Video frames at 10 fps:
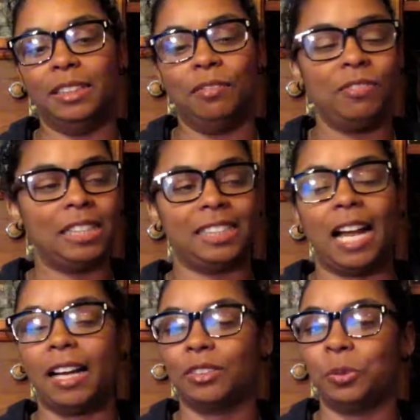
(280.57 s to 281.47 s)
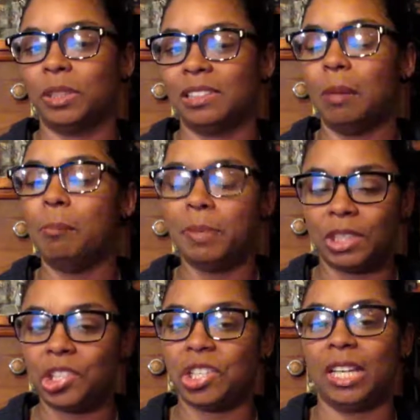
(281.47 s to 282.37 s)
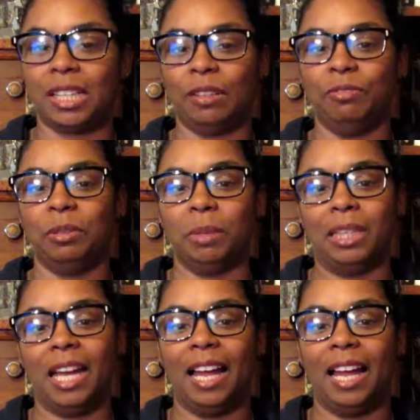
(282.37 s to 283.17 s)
The first act was a bit shaky for me.